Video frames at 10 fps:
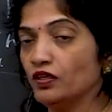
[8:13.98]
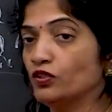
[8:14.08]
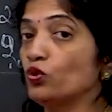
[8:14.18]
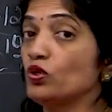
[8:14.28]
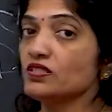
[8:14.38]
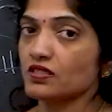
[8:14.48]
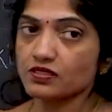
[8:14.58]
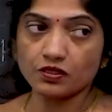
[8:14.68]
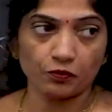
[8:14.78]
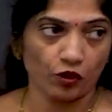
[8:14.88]
to discuss
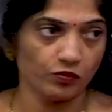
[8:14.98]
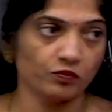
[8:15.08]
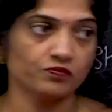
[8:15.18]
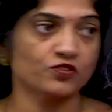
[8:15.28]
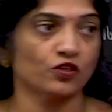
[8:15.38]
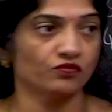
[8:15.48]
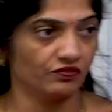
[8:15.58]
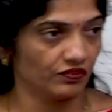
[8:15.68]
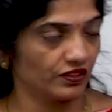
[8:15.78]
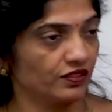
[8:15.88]
the problems of the
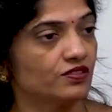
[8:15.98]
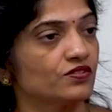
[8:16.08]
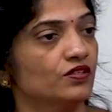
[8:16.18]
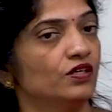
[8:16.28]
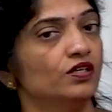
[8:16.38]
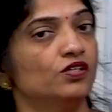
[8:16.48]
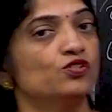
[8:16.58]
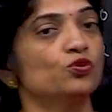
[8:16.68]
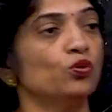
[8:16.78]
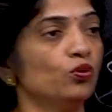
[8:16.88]
workers,
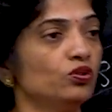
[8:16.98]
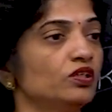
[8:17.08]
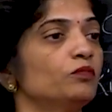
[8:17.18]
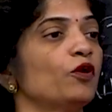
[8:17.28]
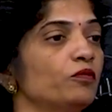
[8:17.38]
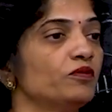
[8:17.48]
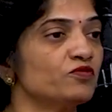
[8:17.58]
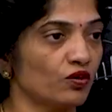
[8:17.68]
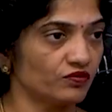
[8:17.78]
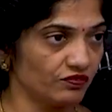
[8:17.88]
to know the
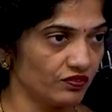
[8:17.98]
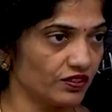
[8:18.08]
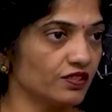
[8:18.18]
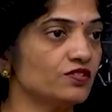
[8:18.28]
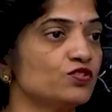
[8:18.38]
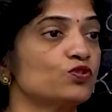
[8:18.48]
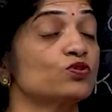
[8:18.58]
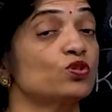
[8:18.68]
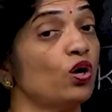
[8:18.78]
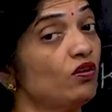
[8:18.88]
problems of the workers, to
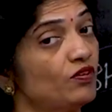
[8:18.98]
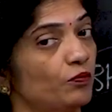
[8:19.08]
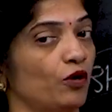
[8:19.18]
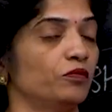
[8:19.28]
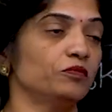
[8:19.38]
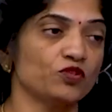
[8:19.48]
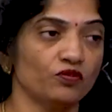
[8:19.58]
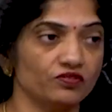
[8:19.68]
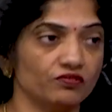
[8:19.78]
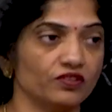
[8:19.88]
solve the problems
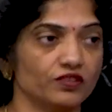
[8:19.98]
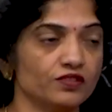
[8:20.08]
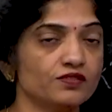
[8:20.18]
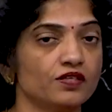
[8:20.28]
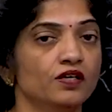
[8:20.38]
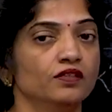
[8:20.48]
of the workers.